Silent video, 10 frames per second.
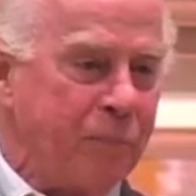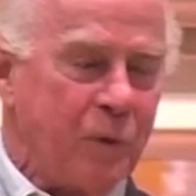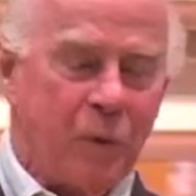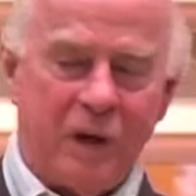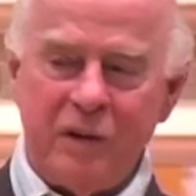
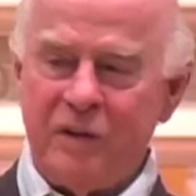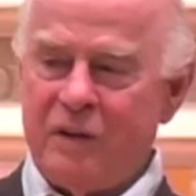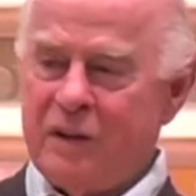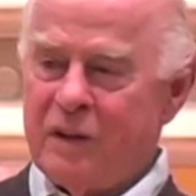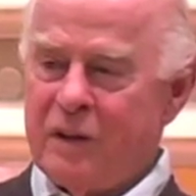What
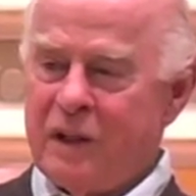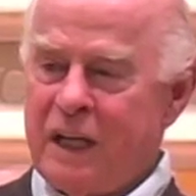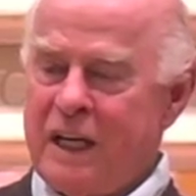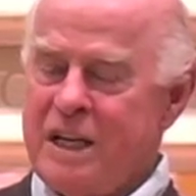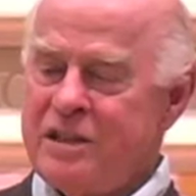is
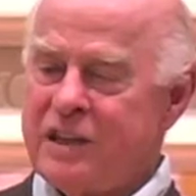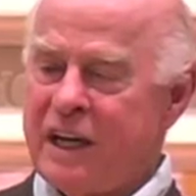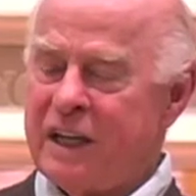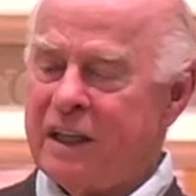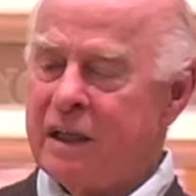he
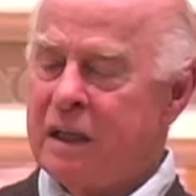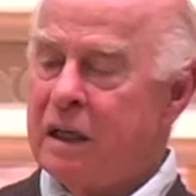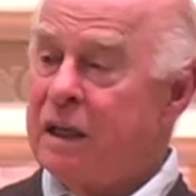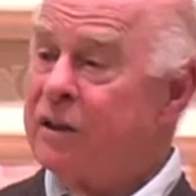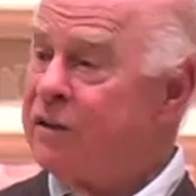saying?
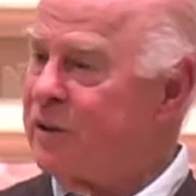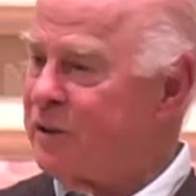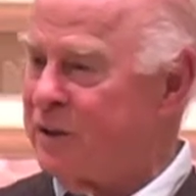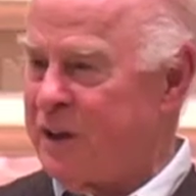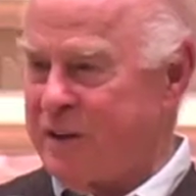
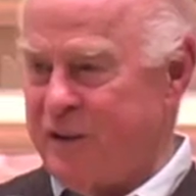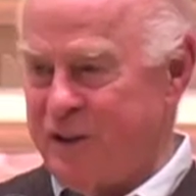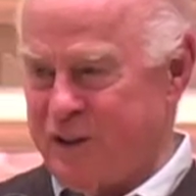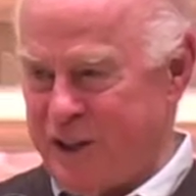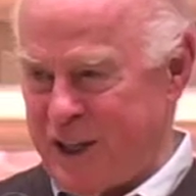"She'll never
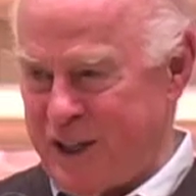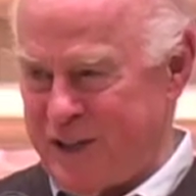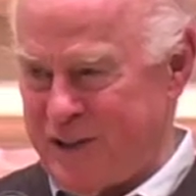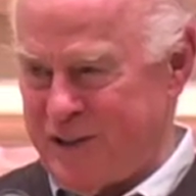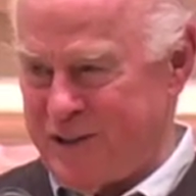
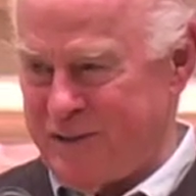change."